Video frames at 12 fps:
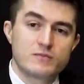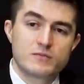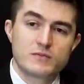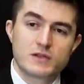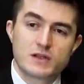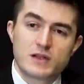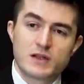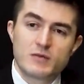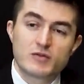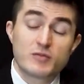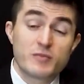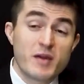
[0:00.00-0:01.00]
Yeah.
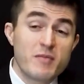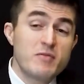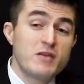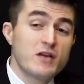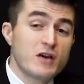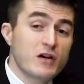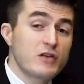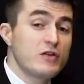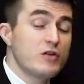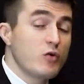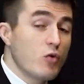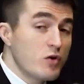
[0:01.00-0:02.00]
So maybe
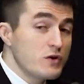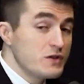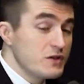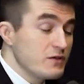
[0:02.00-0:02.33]
the origin